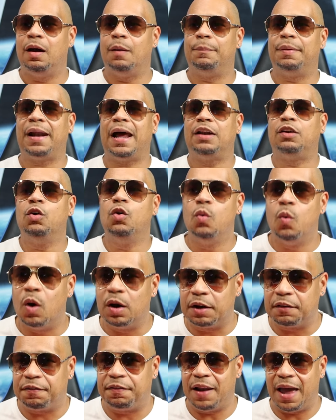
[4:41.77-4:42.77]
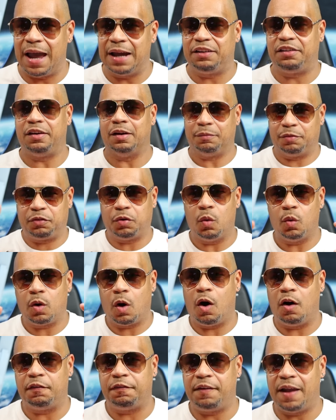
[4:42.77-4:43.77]
but I do want a flagship,
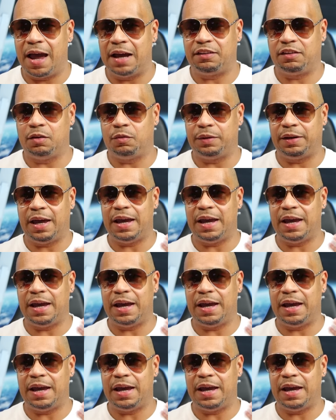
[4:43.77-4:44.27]
so-called flagship with